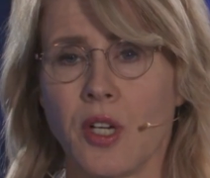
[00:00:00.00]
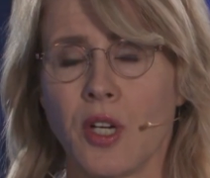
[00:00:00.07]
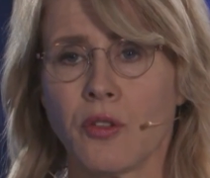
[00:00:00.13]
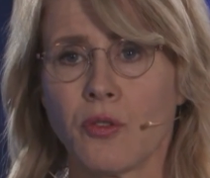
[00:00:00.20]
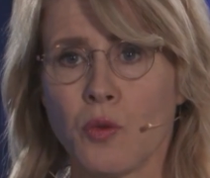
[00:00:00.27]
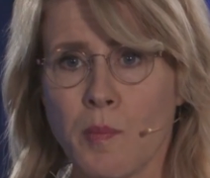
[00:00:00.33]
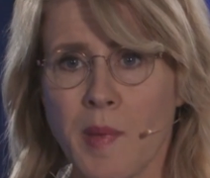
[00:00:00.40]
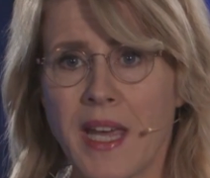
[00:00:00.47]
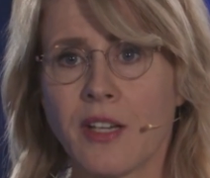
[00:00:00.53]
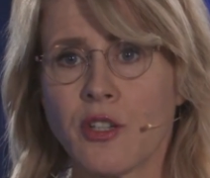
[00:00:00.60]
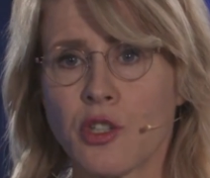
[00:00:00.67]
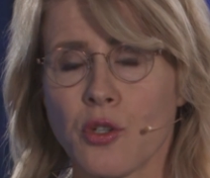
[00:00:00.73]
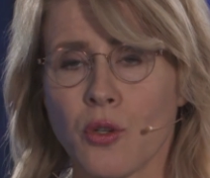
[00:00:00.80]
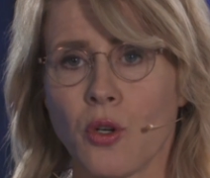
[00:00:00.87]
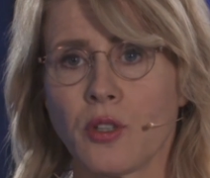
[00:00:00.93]
to make
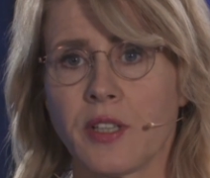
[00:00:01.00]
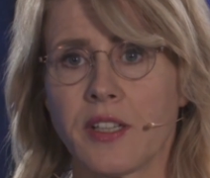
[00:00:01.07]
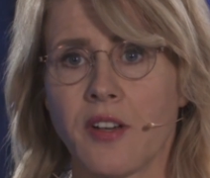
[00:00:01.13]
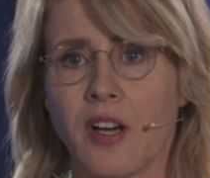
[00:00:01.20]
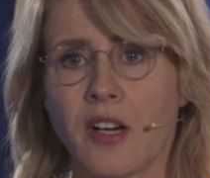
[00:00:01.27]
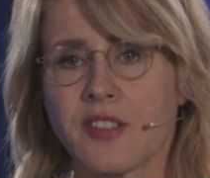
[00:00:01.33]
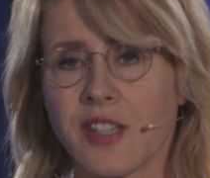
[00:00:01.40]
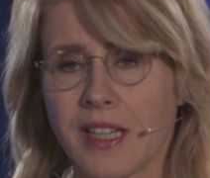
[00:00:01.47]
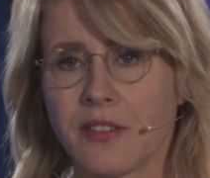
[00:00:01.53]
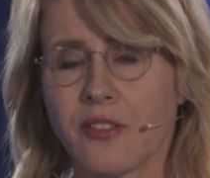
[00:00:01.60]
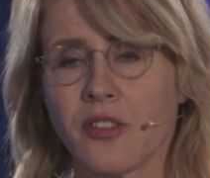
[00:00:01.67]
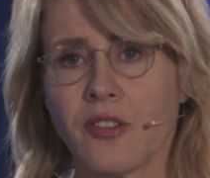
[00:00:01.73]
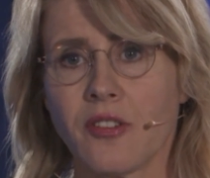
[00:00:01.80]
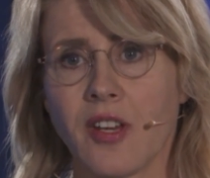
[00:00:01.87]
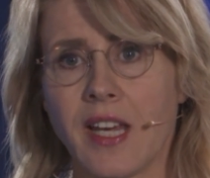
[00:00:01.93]
sure that our
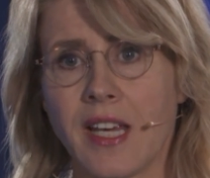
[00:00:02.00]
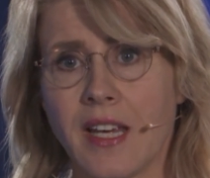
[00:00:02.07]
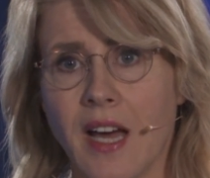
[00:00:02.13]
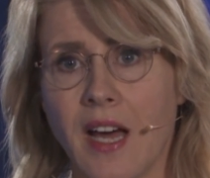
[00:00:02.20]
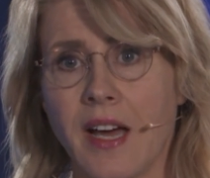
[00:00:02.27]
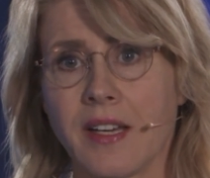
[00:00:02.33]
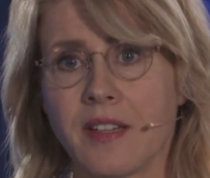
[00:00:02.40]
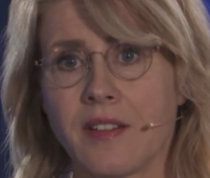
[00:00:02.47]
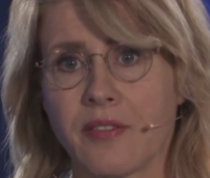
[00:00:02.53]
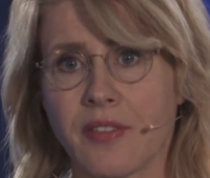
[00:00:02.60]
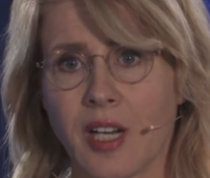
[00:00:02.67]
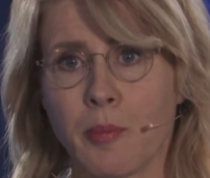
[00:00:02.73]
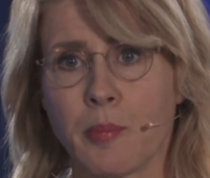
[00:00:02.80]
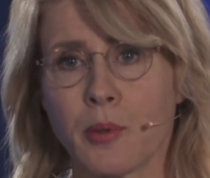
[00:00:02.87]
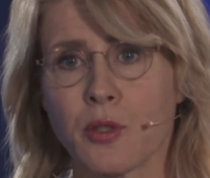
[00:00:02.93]
talented AI
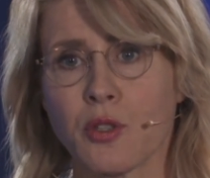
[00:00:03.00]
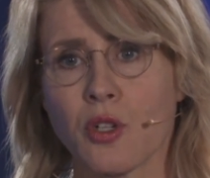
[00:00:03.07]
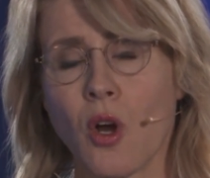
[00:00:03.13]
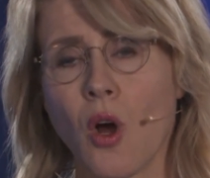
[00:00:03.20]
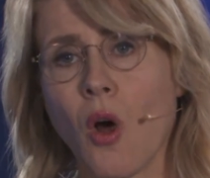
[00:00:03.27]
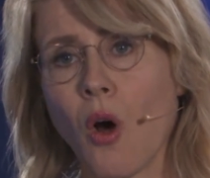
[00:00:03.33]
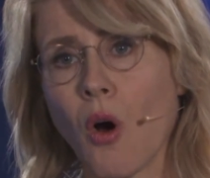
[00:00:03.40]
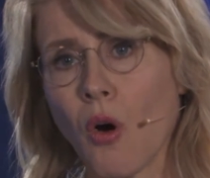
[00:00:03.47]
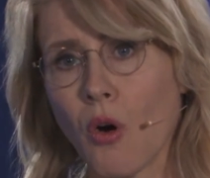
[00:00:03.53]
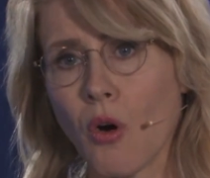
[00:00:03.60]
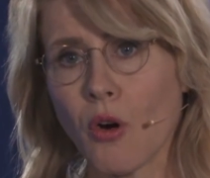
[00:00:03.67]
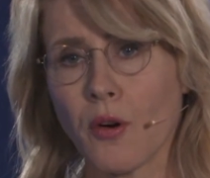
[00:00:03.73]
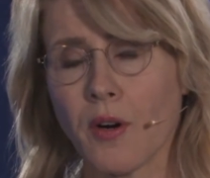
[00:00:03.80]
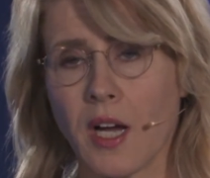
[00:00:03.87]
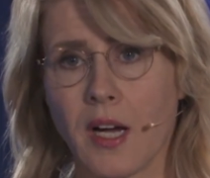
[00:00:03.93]
developers
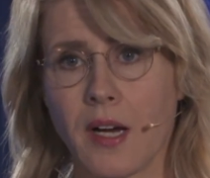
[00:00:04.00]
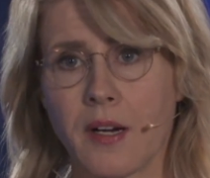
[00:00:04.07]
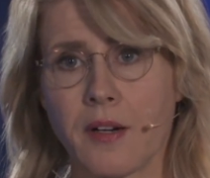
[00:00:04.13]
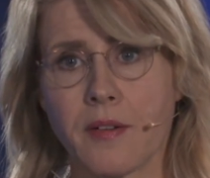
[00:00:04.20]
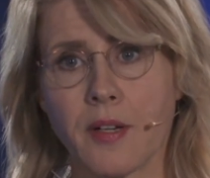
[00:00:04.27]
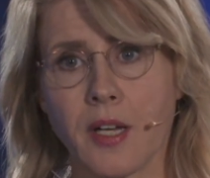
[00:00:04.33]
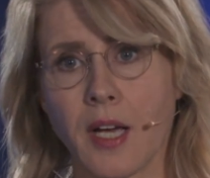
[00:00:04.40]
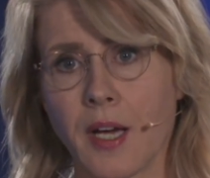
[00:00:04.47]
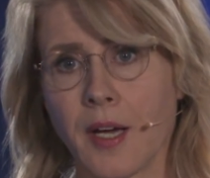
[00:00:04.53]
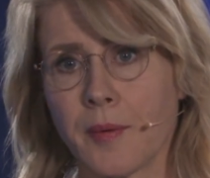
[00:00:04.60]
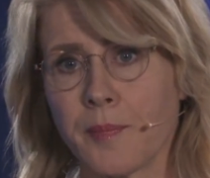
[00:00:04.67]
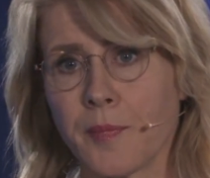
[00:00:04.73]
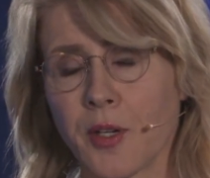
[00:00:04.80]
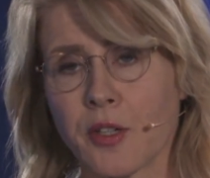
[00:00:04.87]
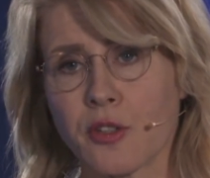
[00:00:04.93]
or our
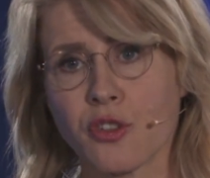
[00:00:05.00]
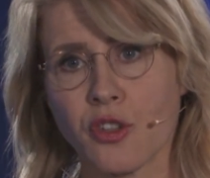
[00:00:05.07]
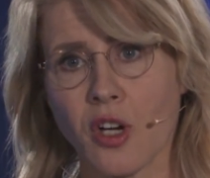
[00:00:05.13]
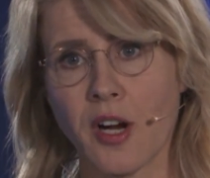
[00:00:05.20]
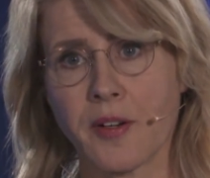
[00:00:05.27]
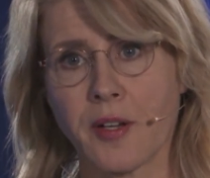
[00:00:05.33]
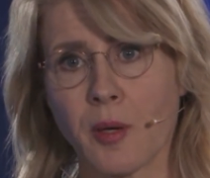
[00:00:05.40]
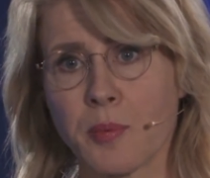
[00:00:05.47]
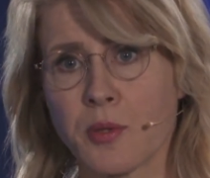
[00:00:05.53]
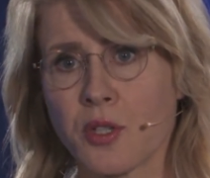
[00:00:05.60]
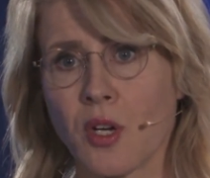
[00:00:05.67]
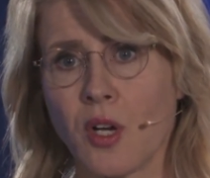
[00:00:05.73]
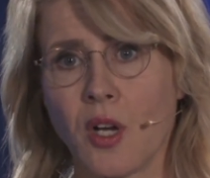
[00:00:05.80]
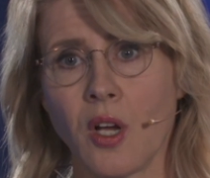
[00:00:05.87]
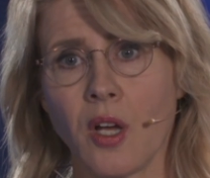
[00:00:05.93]

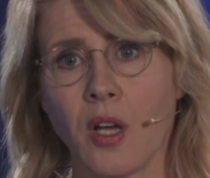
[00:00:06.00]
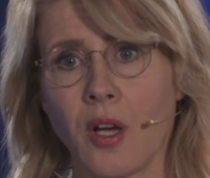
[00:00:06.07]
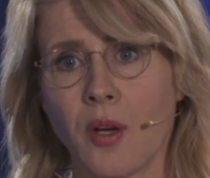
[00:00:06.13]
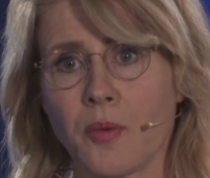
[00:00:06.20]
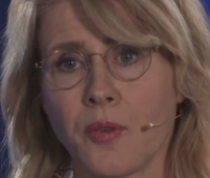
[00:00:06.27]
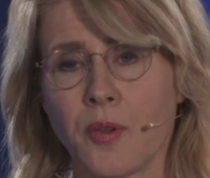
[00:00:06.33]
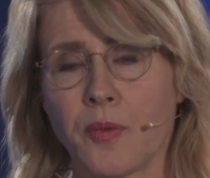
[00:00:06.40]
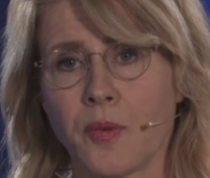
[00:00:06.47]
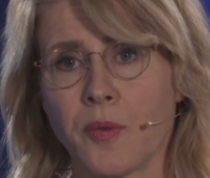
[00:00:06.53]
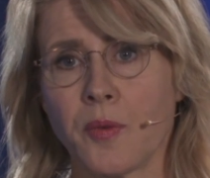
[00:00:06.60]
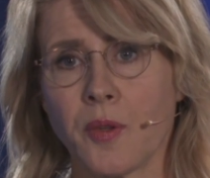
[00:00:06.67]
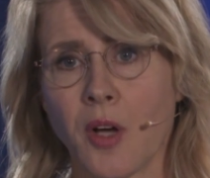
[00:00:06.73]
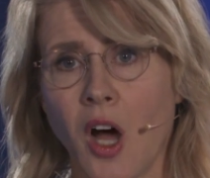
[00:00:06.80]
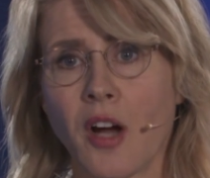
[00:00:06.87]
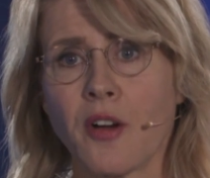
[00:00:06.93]
startups
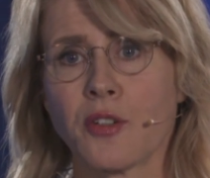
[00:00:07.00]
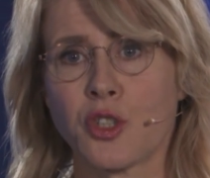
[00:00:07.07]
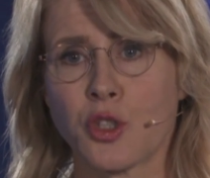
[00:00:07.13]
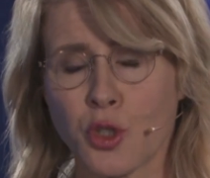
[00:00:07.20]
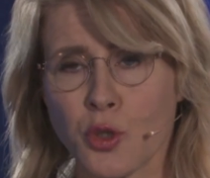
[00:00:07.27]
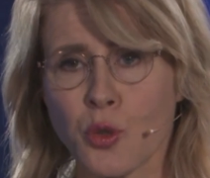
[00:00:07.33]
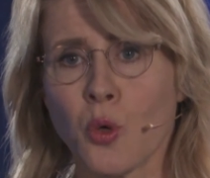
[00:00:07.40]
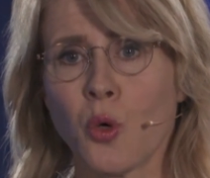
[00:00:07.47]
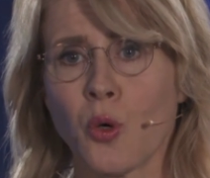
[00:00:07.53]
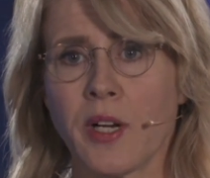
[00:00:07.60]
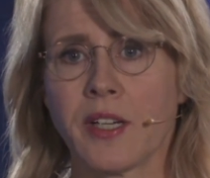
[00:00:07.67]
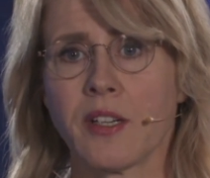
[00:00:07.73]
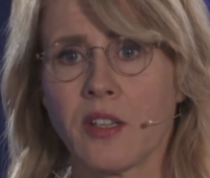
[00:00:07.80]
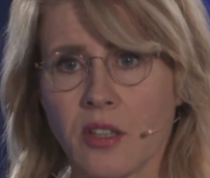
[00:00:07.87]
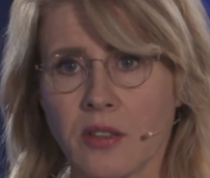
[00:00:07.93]
are sure
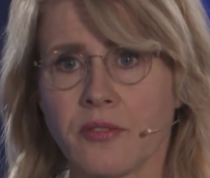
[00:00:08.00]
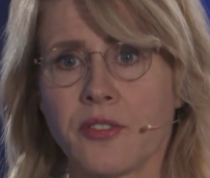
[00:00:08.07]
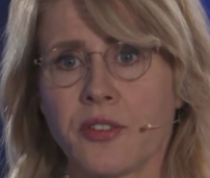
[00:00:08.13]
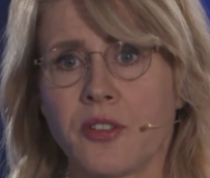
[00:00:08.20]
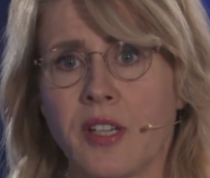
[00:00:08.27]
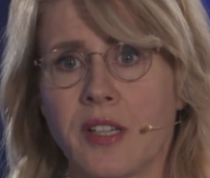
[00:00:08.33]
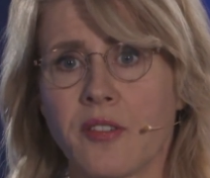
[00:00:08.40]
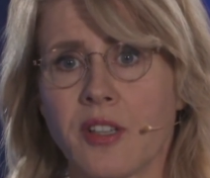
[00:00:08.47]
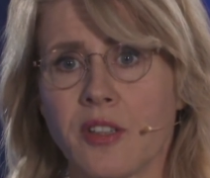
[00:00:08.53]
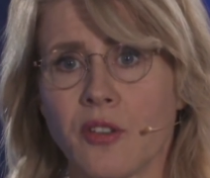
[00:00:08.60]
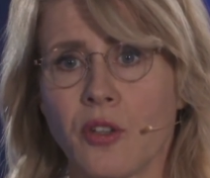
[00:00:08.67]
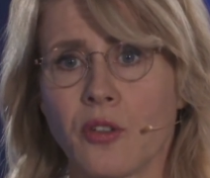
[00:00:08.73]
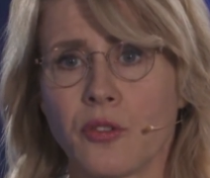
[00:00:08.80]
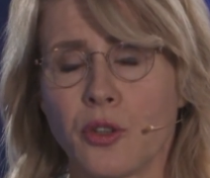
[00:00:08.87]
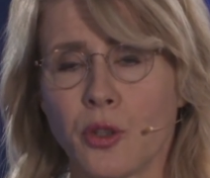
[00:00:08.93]
and confident that
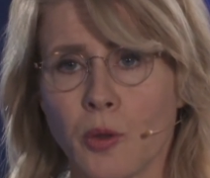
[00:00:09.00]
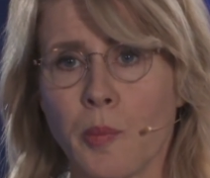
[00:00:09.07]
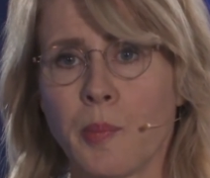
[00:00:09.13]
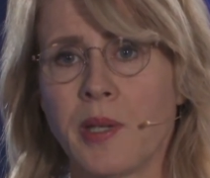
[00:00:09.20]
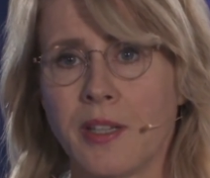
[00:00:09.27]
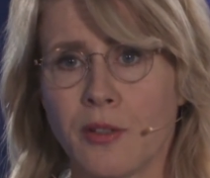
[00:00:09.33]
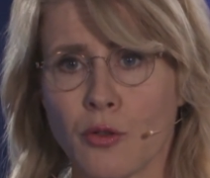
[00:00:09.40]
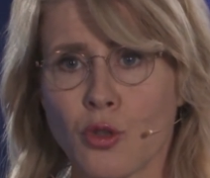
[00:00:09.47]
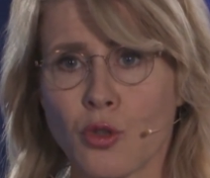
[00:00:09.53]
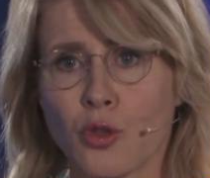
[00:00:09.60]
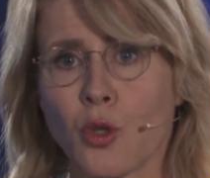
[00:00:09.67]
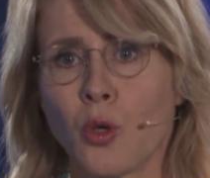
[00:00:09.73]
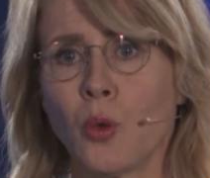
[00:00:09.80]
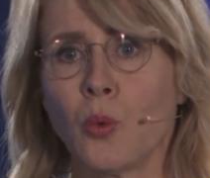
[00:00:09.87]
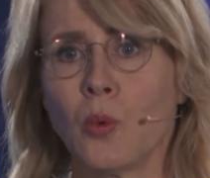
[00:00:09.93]
on European
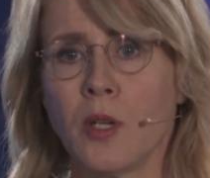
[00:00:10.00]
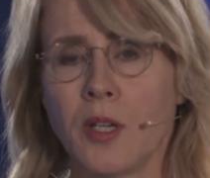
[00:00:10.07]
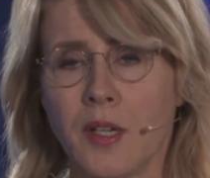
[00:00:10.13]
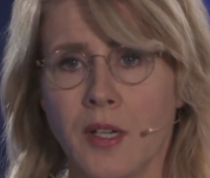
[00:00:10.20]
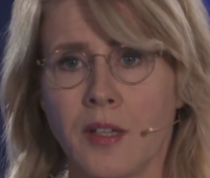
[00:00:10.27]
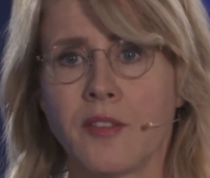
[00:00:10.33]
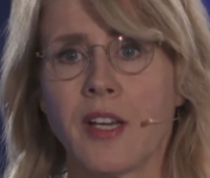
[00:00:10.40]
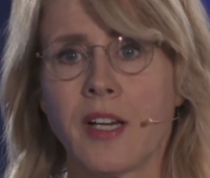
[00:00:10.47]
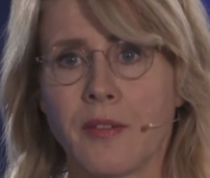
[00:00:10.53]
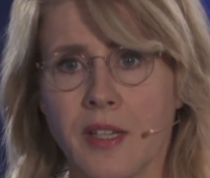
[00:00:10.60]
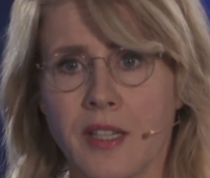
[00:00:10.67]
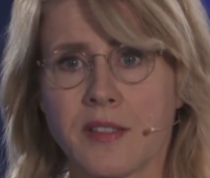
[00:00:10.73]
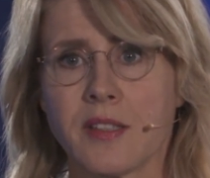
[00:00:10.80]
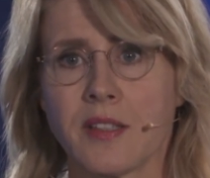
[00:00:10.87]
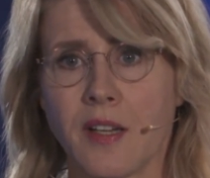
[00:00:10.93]
soil there
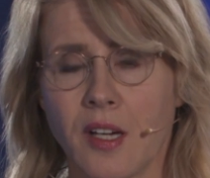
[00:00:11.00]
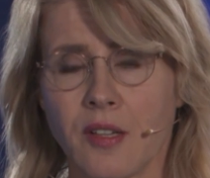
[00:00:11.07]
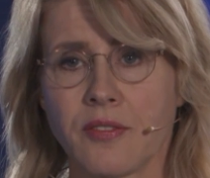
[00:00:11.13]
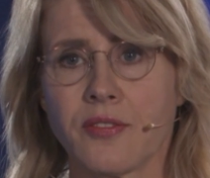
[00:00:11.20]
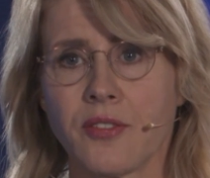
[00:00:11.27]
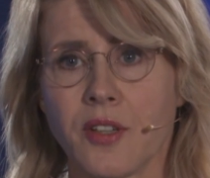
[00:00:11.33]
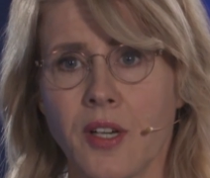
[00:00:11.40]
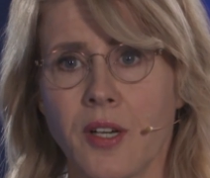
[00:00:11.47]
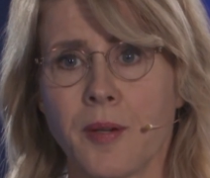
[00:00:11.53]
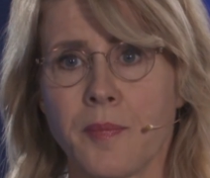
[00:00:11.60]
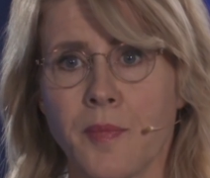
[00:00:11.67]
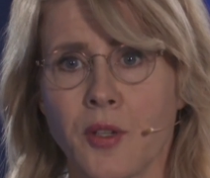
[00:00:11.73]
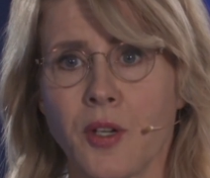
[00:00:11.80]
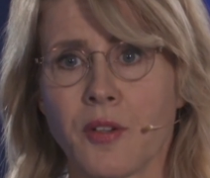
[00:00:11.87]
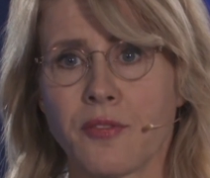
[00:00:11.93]
is enough
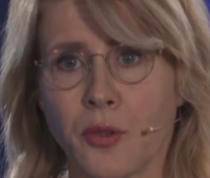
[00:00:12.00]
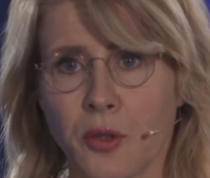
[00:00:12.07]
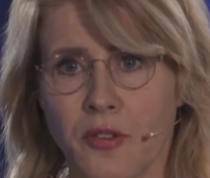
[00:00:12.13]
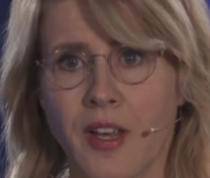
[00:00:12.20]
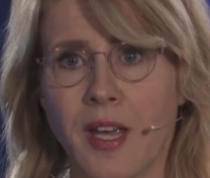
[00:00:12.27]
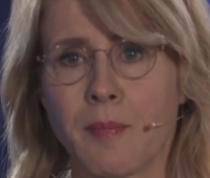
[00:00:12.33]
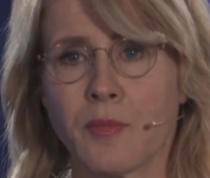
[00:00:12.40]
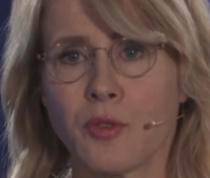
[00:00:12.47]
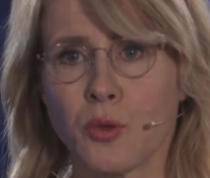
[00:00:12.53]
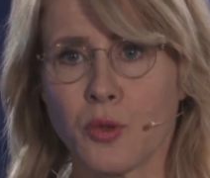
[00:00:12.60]
for them to